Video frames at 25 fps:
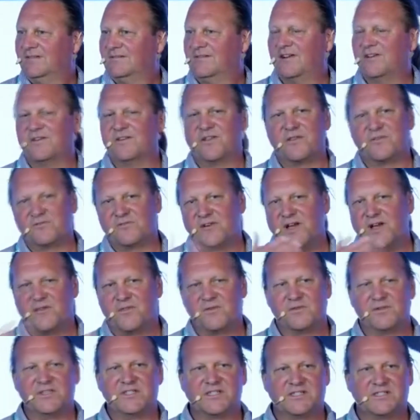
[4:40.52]
There are
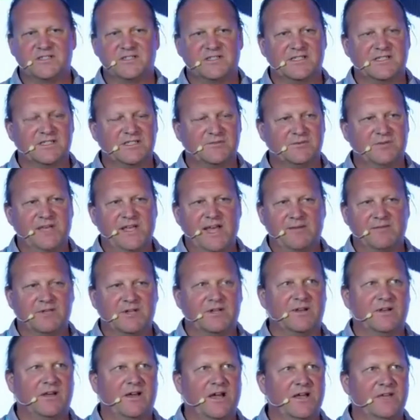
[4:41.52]
other instances. We
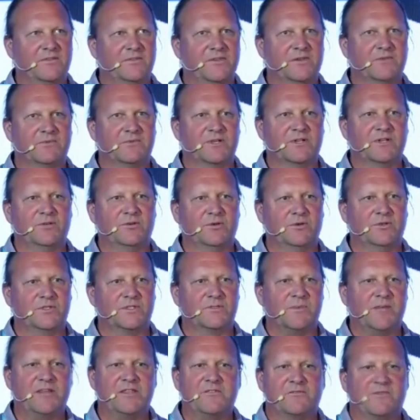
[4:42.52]
have a client that
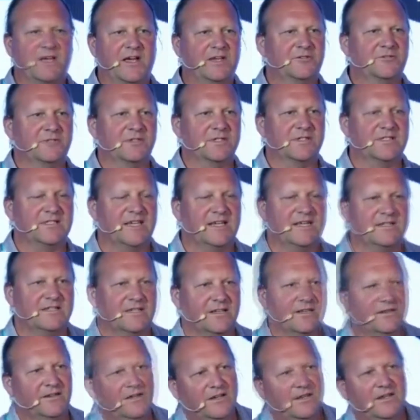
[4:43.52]
records manufacturing
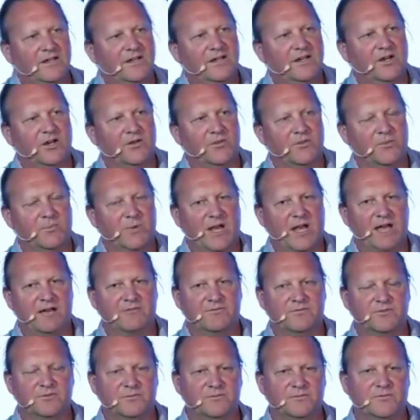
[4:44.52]
data on the
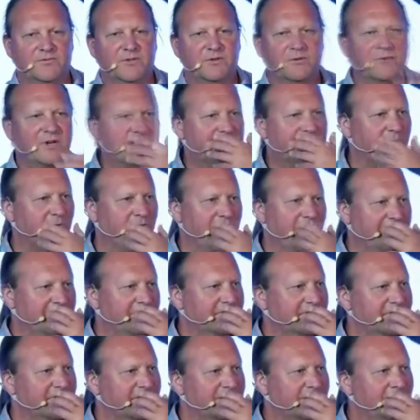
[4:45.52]
platform for
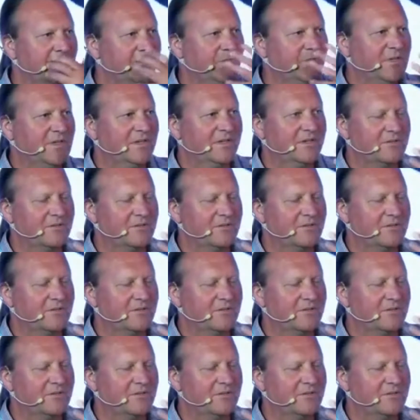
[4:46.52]
respirators.